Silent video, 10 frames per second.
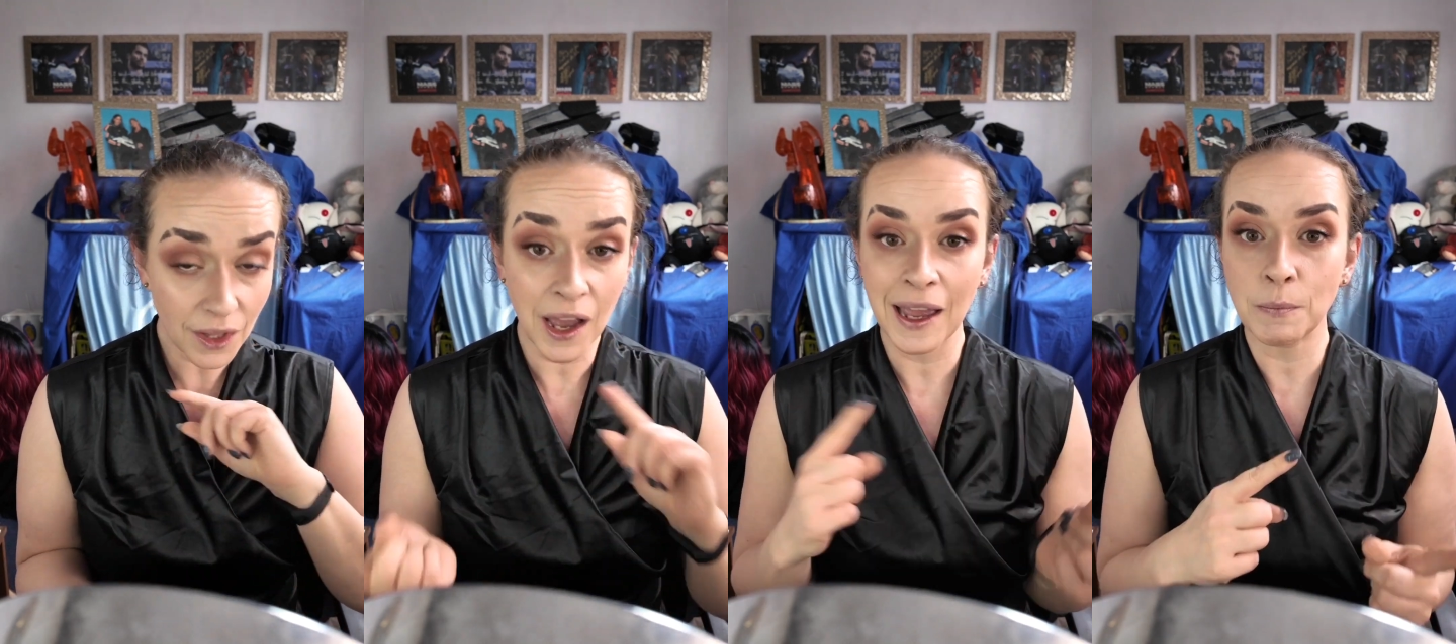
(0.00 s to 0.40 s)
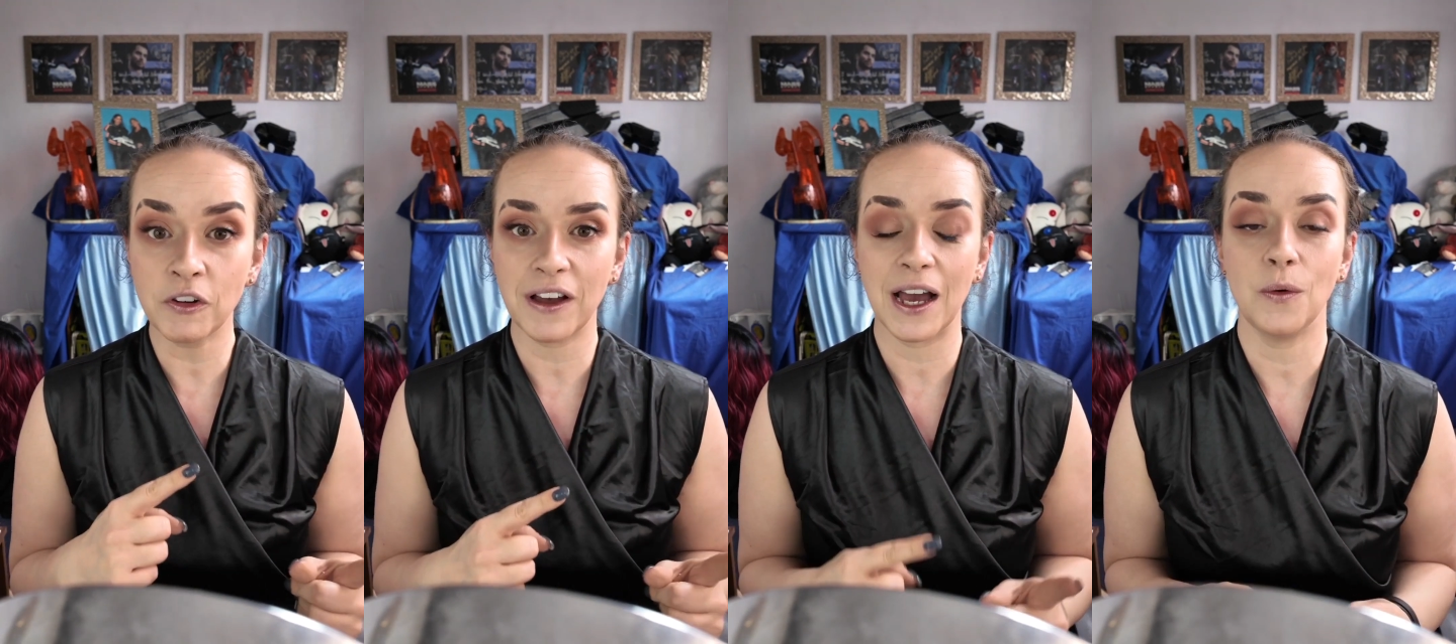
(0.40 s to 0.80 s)
I am
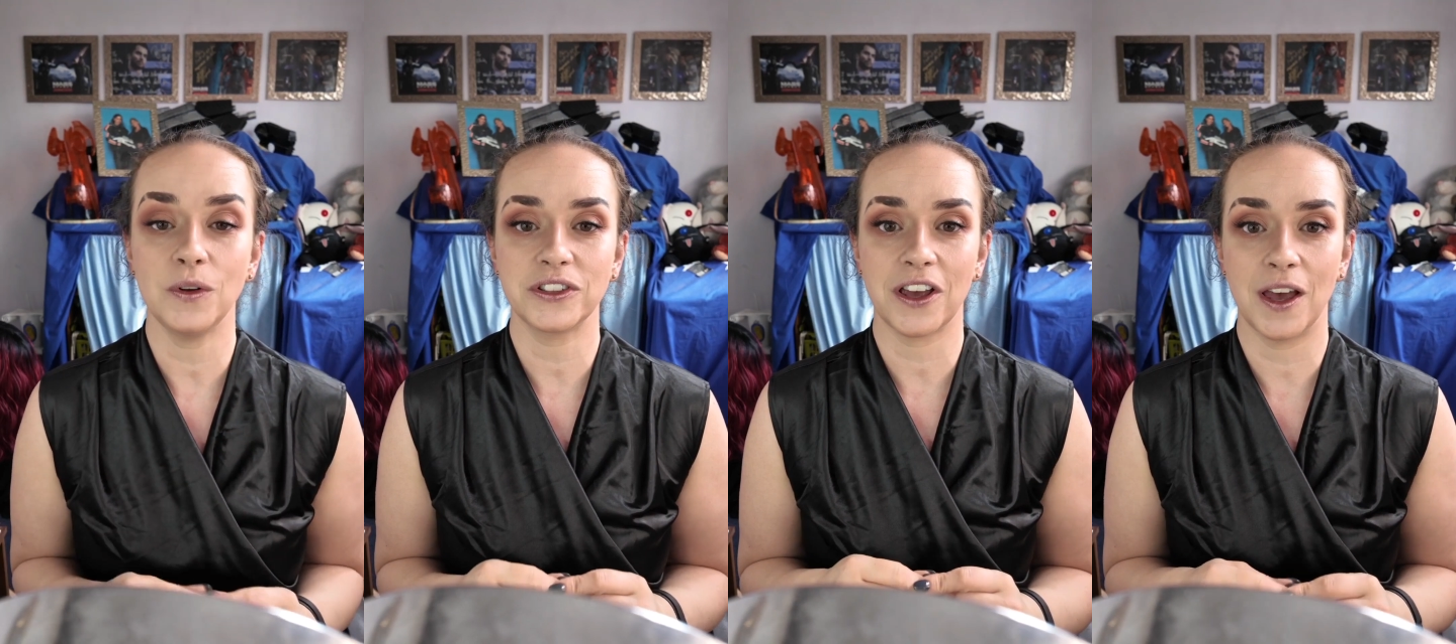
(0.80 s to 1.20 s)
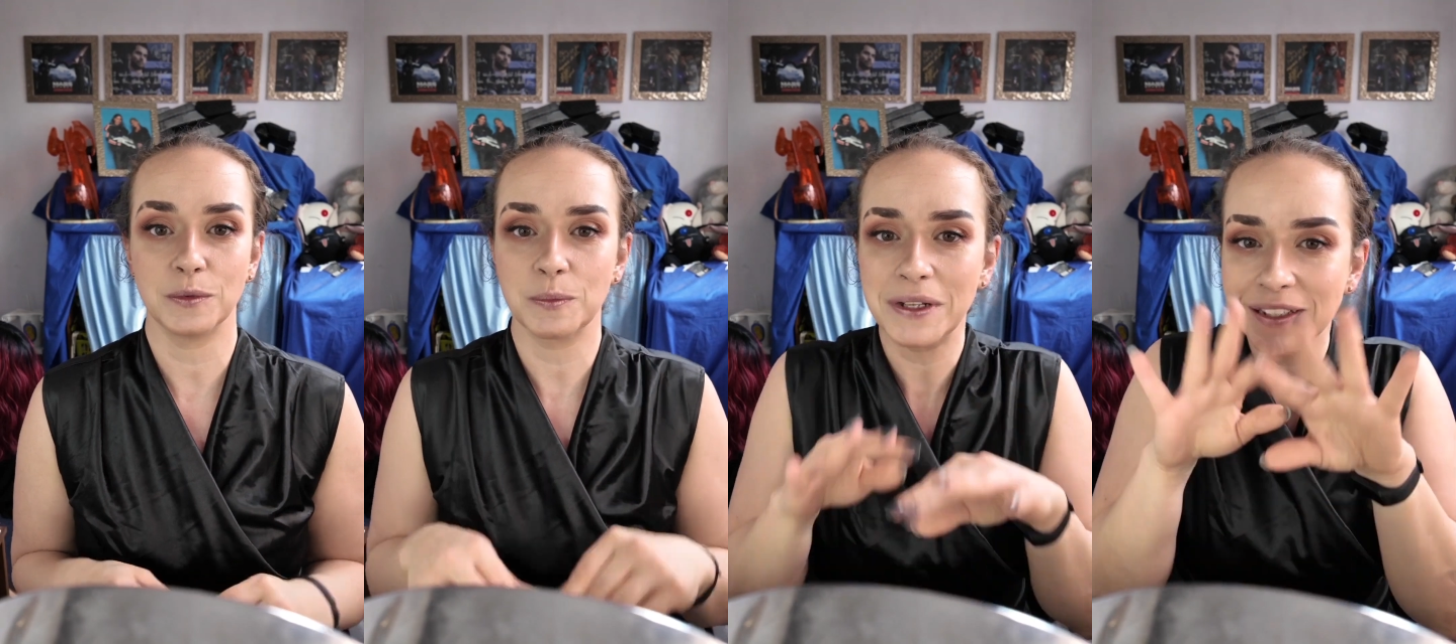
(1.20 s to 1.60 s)
off out,
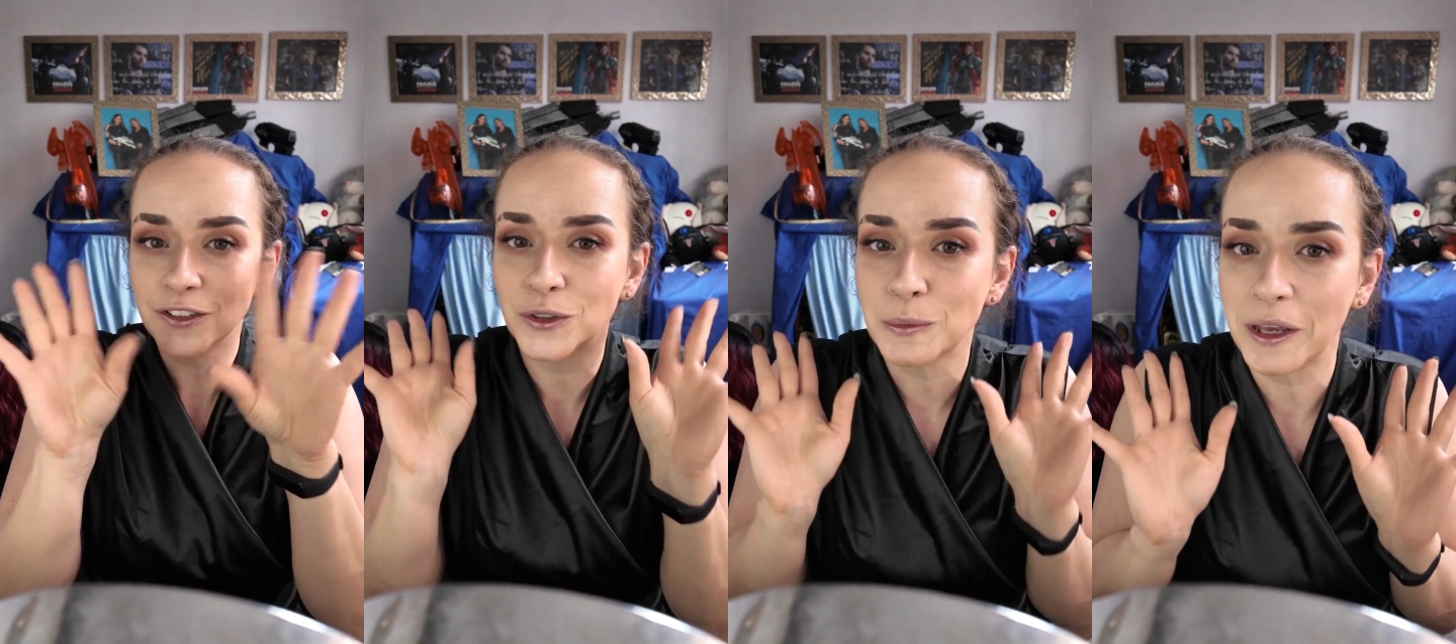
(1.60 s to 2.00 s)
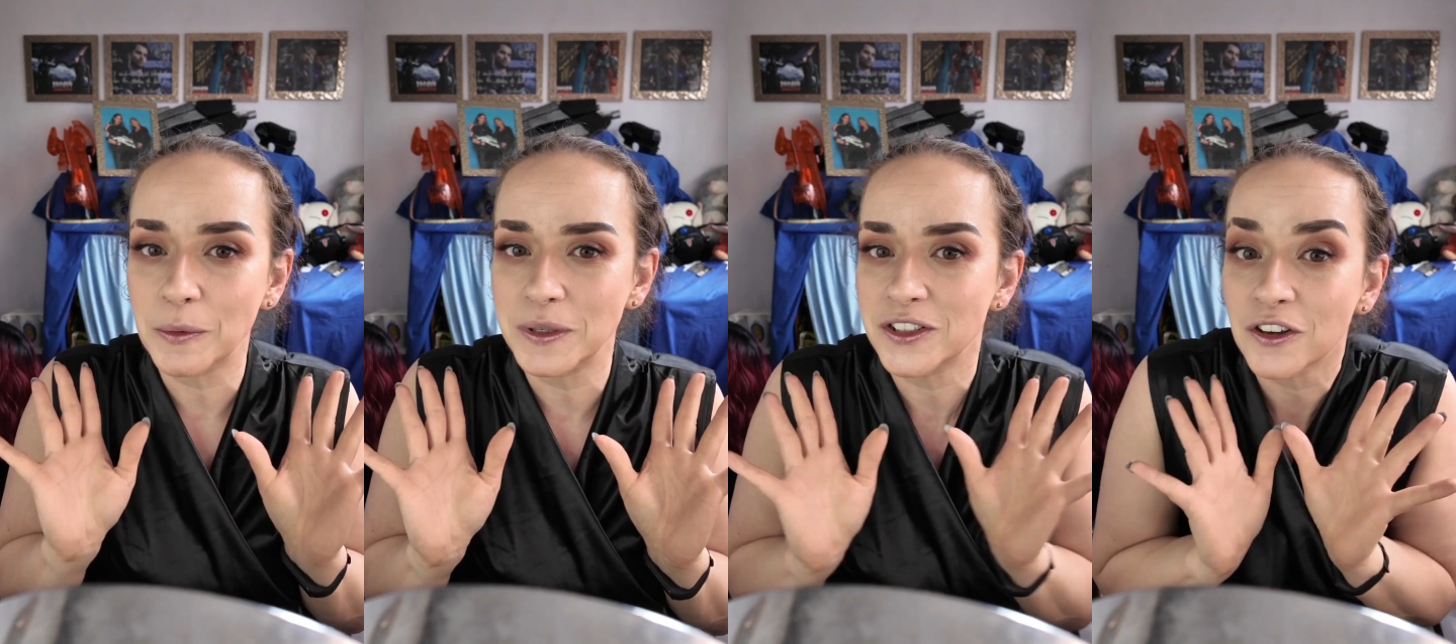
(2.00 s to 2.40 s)
so please ignore the
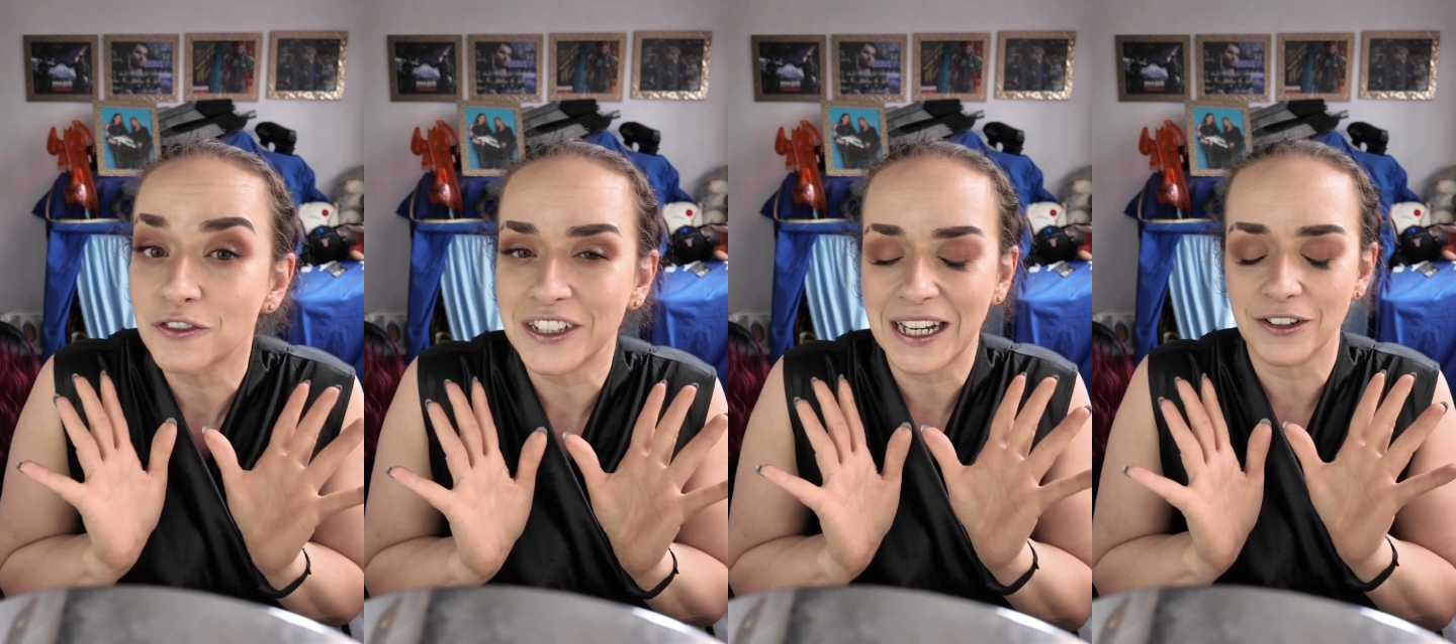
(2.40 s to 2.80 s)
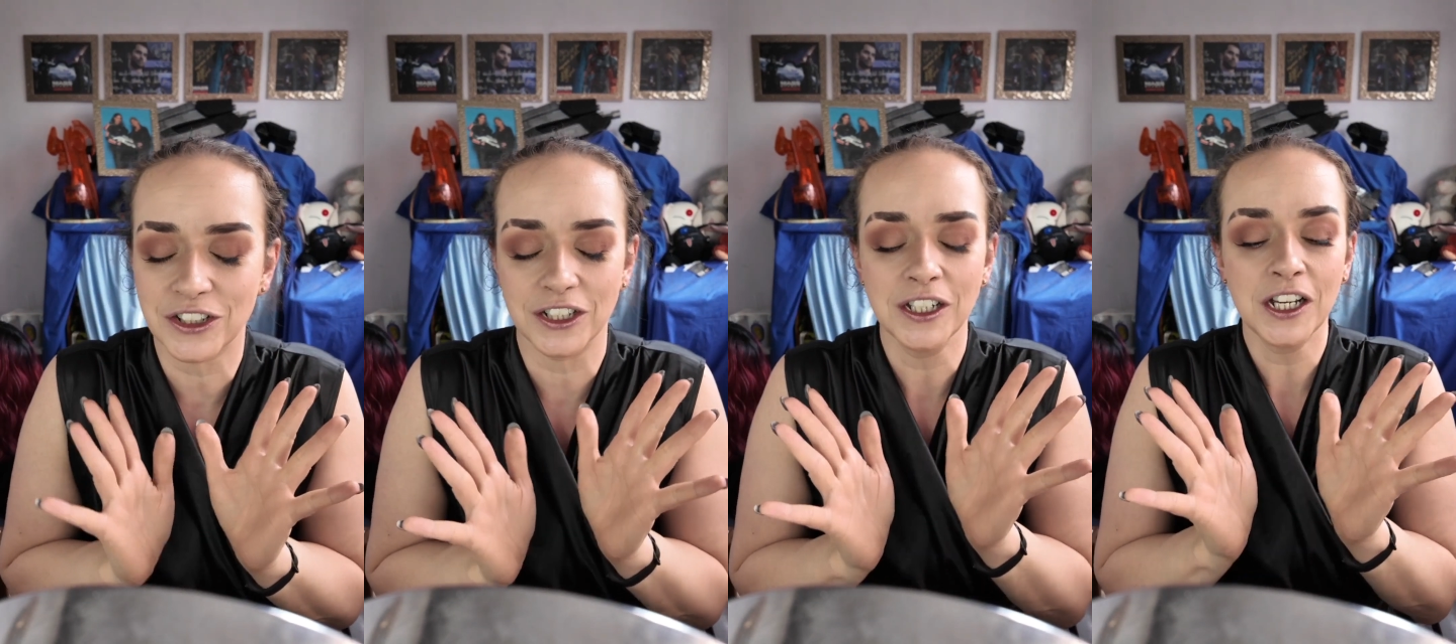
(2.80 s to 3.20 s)
makeup, it's not for a character,